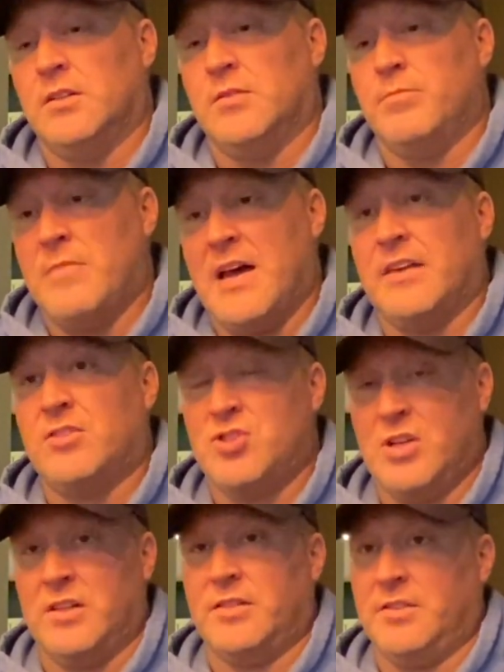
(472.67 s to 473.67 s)
mass
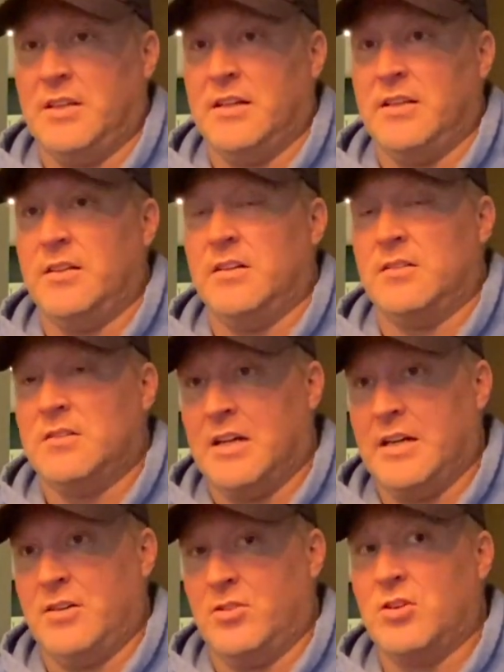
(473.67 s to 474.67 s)
genocide the
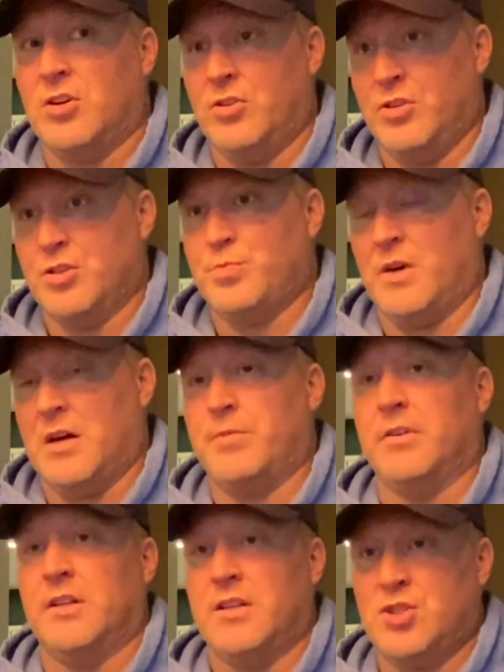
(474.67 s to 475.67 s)
entire Kurdish
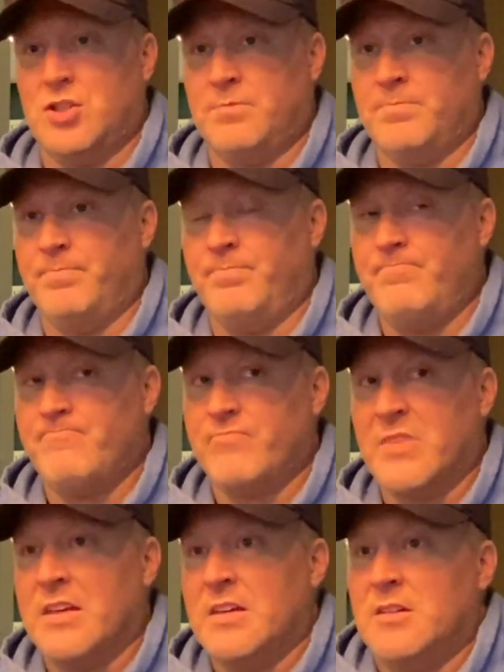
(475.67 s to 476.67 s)
population.
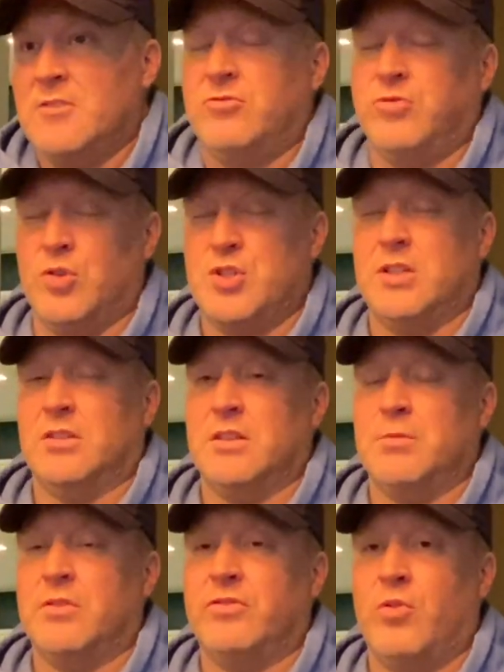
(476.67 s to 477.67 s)
Fortunately,
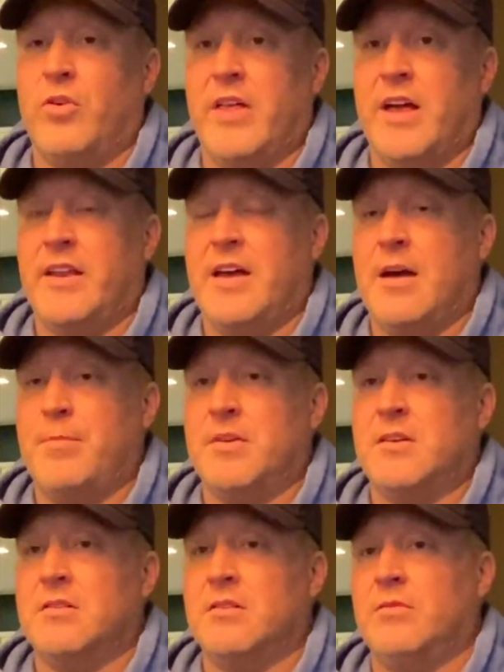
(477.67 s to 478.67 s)
before that
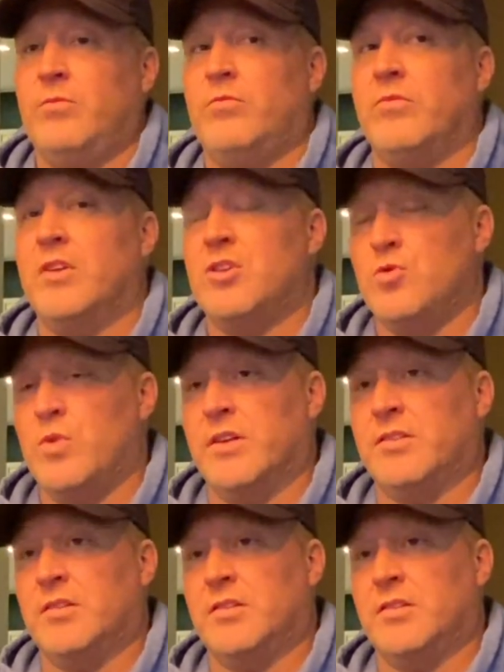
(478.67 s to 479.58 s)
happened, the U.S.